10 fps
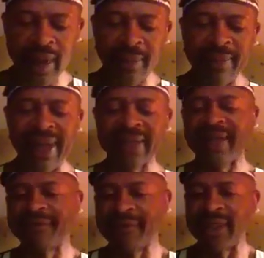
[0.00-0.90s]
By
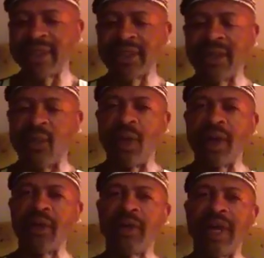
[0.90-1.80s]
definition, the
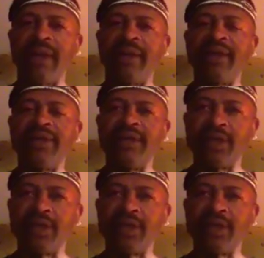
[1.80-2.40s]
one creator is the